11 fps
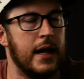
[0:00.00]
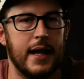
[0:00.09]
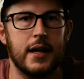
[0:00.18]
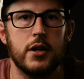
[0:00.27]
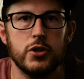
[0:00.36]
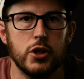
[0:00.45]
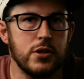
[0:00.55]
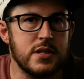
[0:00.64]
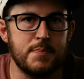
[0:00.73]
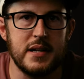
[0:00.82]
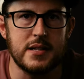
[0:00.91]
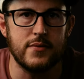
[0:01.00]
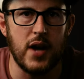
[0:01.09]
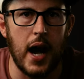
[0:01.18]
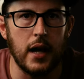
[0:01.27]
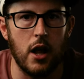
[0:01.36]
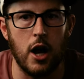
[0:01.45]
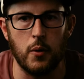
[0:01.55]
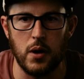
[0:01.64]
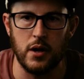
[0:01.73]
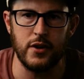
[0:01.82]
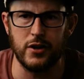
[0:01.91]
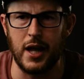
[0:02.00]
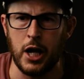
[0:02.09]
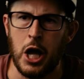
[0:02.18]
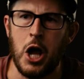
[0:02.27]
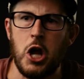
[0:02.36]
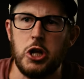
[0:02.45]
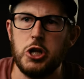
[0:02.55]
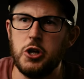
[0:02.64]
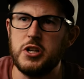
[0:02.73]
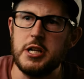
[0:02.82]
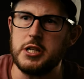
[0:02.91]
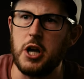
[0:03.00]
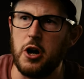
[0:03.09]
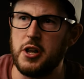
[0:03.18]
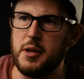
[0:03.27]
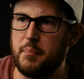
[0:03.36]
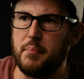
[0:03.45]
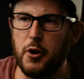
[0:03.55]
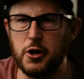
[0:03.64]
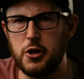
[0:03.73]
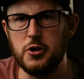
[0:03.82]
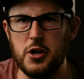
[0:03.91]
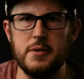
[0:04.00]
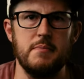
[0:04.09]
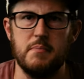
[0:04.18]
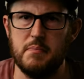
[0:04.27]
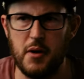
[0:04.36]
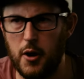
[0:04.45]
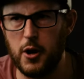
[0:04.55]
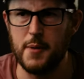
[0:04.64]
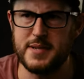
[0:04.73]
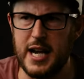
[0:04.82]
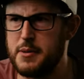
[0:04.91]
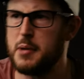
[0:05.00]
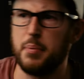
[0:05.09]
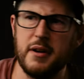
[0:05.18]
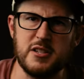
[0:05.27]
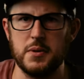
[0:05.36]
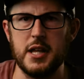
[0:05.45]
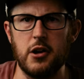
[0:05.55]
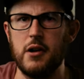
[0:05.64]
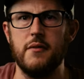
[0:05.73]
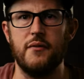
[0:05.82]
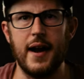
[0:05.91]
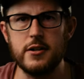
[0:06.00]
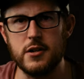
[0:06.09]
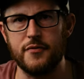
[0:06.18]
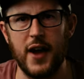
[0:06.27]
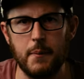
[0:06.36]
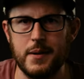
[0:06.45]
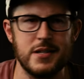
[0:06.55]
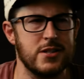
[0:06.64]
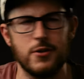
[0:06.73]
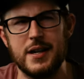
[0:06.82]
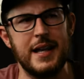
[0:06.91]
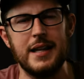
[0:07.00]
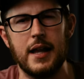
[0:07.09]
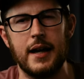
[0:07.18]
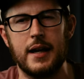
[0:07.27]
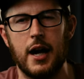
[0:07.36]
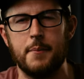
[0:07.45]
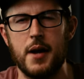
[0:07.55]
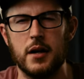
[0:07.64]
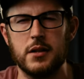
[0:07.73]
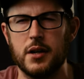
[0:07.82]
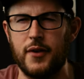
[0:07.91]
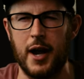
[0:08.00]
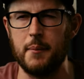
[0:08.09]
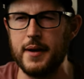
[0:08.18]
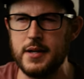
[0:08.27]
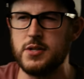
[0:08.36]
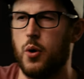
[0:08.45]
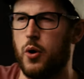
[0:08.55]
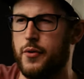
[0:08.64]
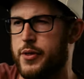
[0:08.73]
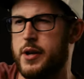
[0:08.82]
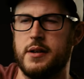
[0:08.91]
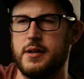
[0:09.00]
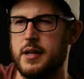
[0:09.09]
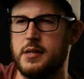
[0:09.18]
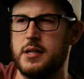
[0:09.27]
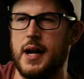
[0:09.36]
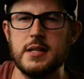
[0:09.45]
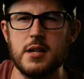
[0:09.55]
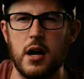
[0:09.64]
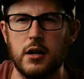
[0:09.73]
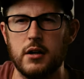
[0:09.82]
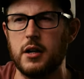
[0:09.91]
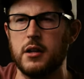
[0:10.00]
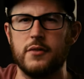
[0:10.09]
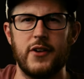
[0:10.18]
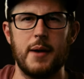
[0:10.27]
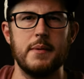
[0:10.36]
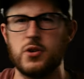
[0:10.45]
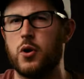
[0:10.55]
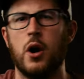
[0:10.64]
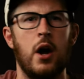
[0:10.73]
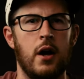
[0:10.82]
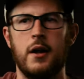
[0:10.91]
like loose piece of dialogue where they're like, you didn't go to the or upset at the police when they couldn't find your families. So did he like abduct their families, or did the Night Stalker kill their families? Or